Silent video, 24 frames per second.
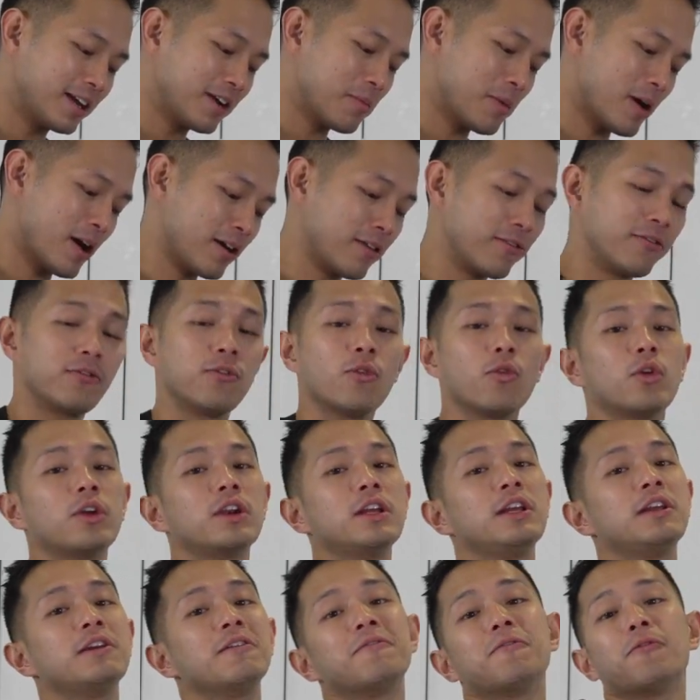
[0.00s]
about a
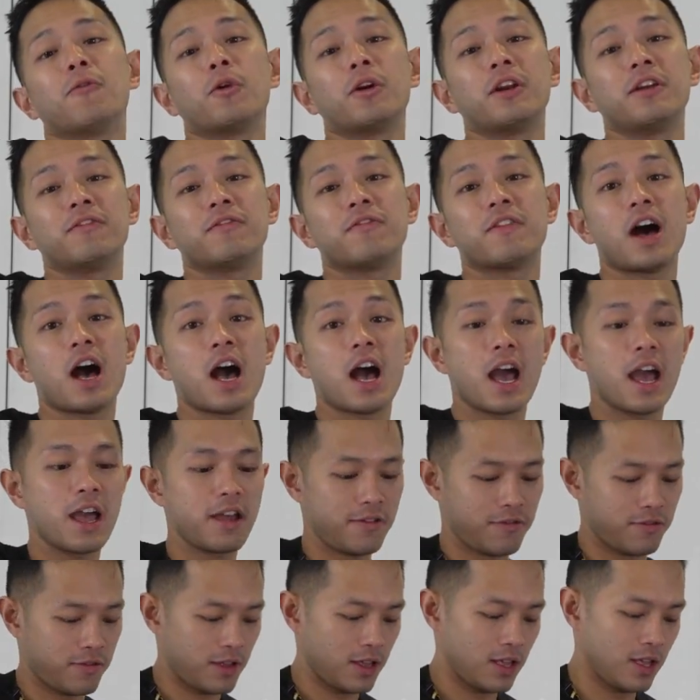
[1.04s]
40 to
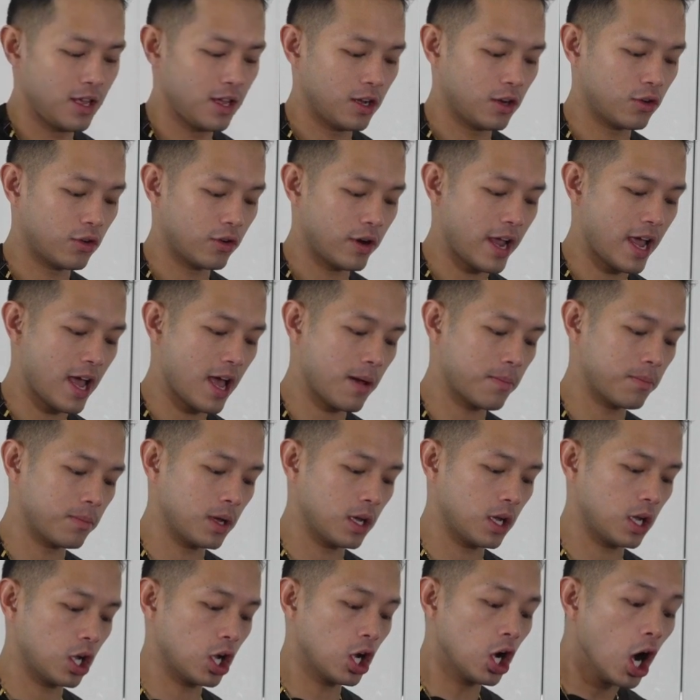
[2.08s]
45 gram
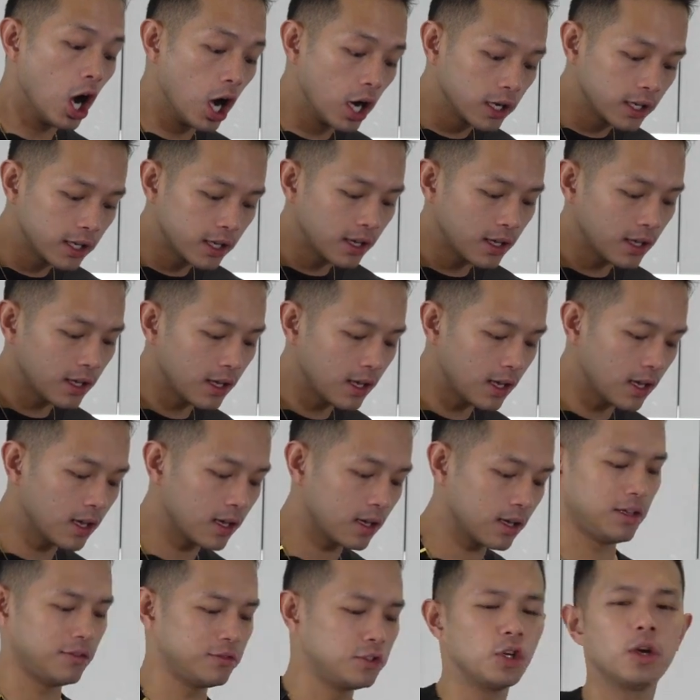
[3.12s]
cookie.
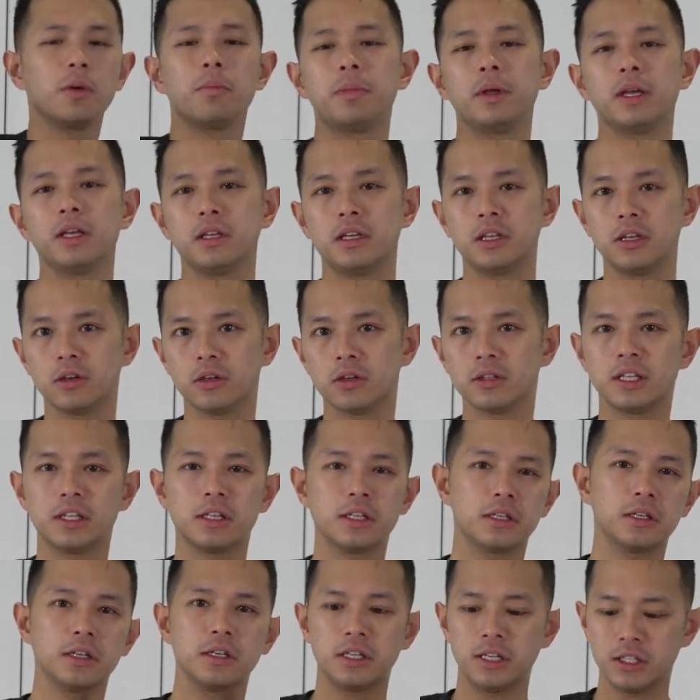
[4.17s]
Gives you a big yield, and the
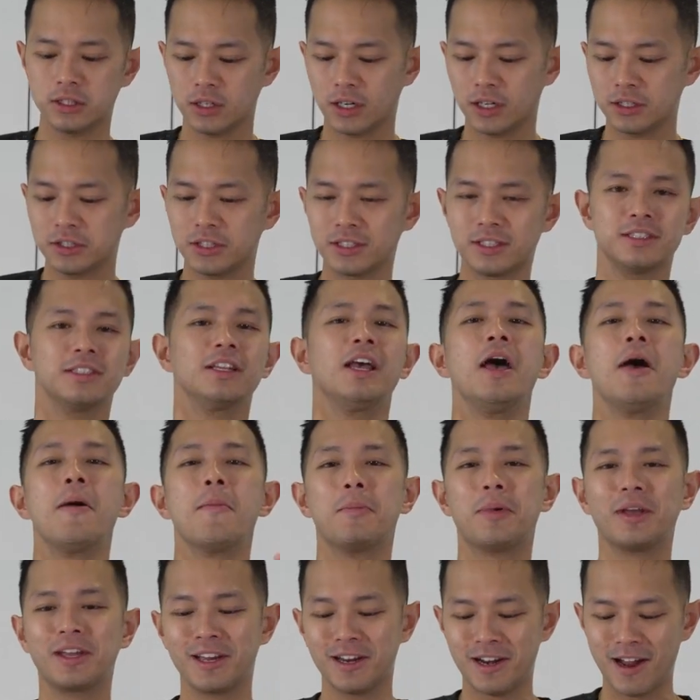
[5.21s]
cookies are just
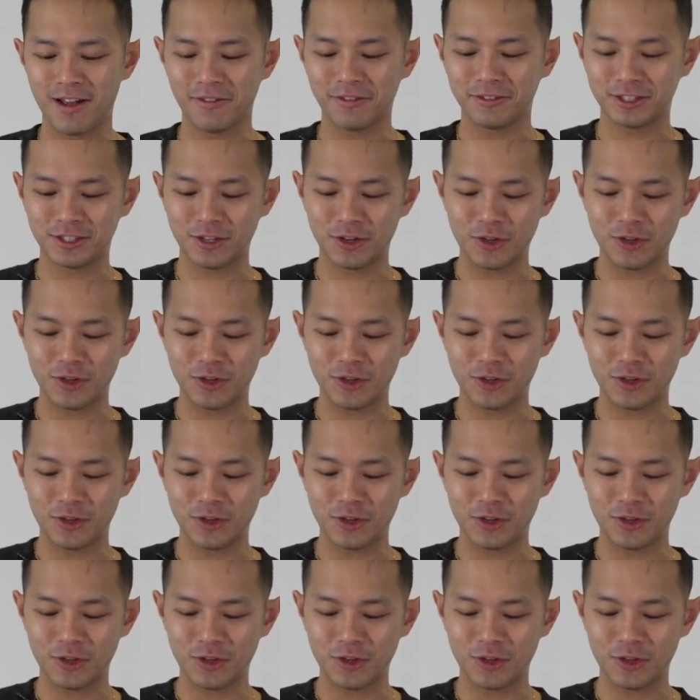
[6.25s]
big enough so